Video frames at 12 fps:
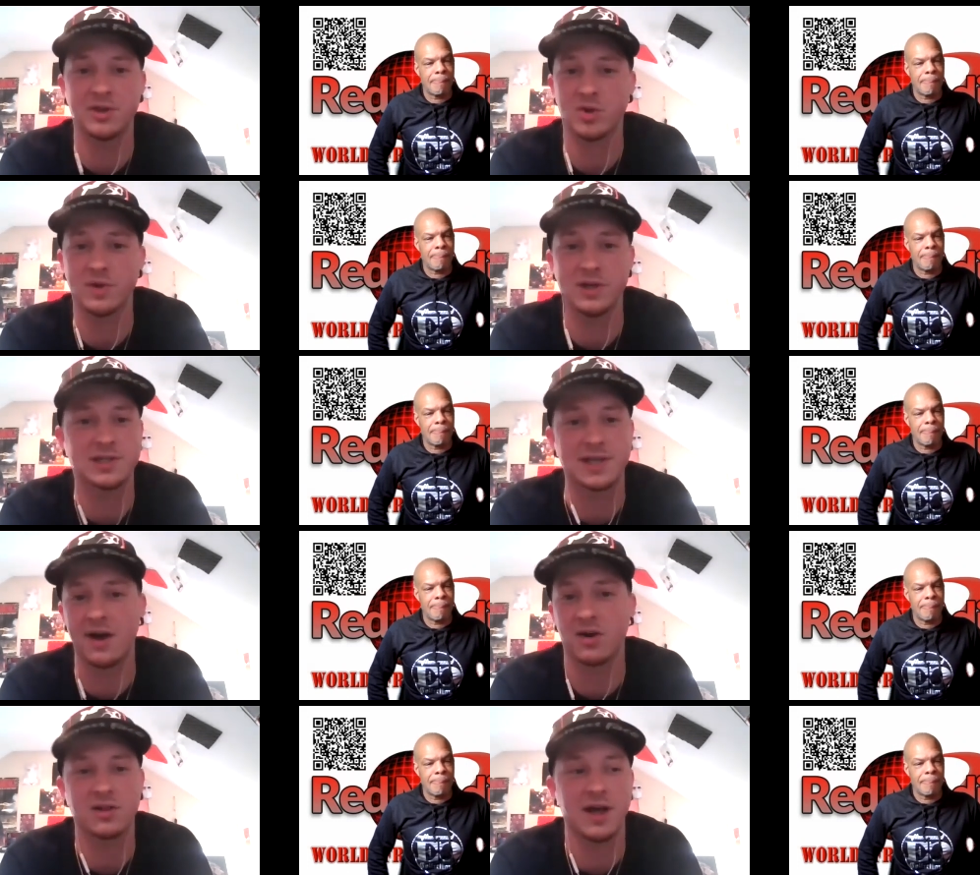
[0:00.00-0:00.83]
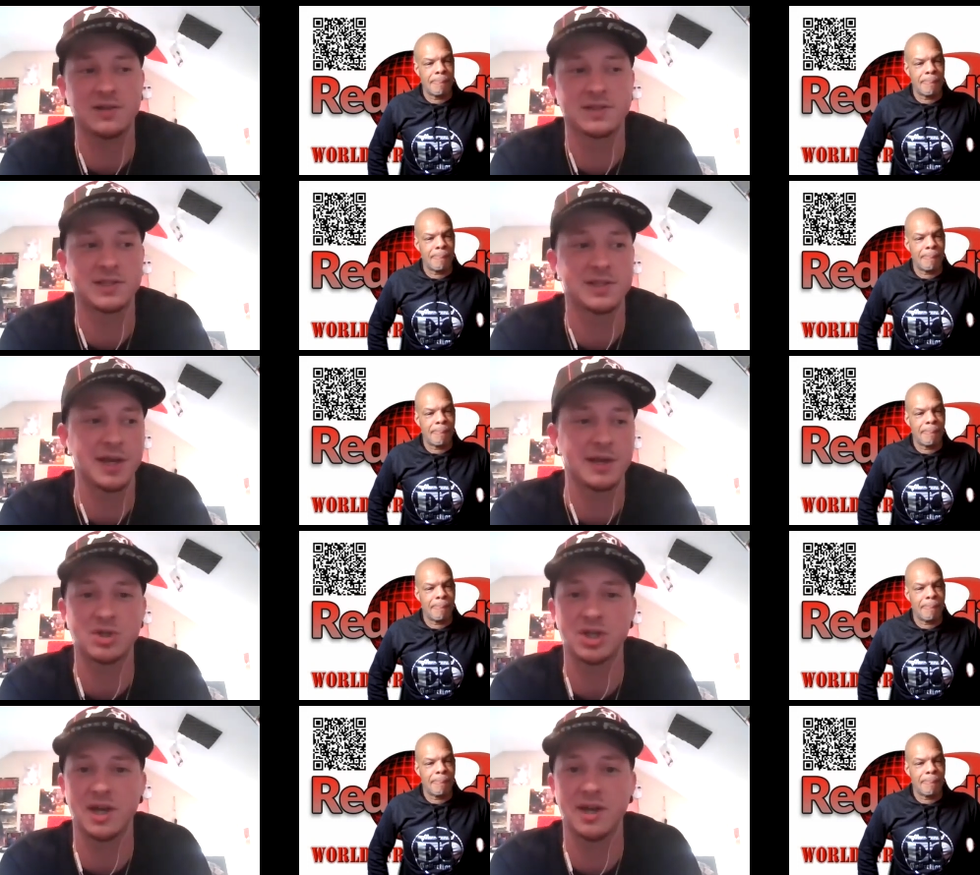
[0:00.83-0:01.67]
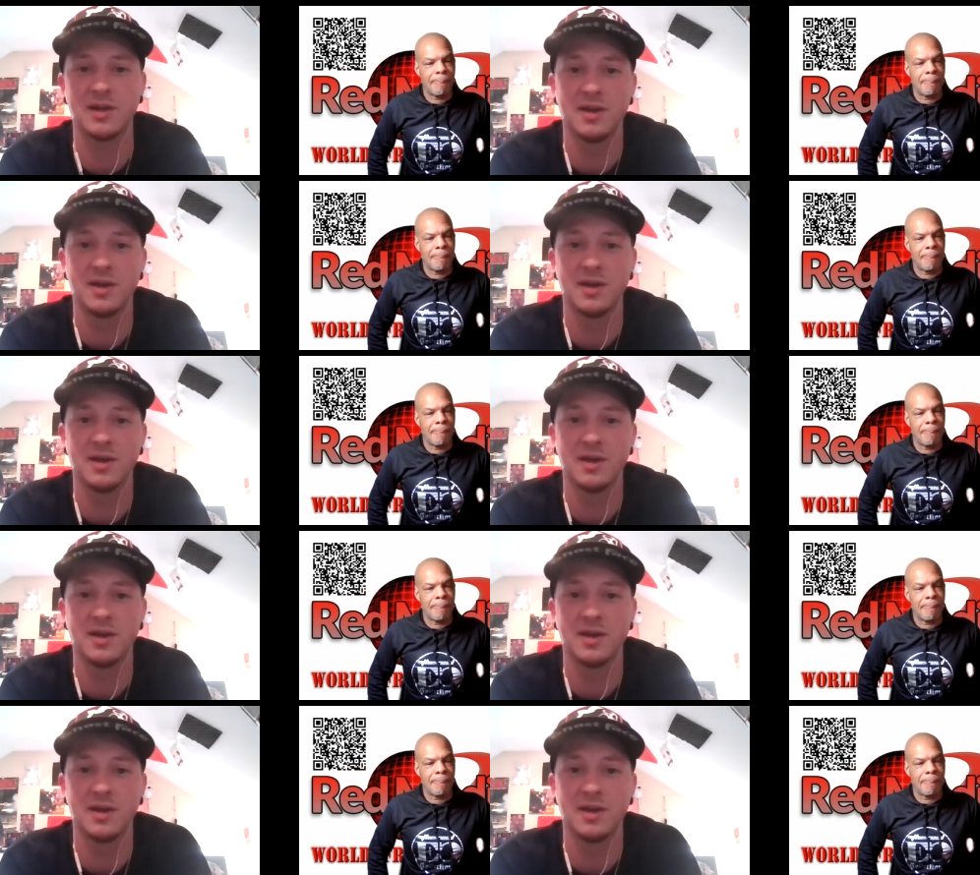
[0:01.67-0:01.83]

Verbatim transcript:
Speaker 1: SoundCloud's the same shit.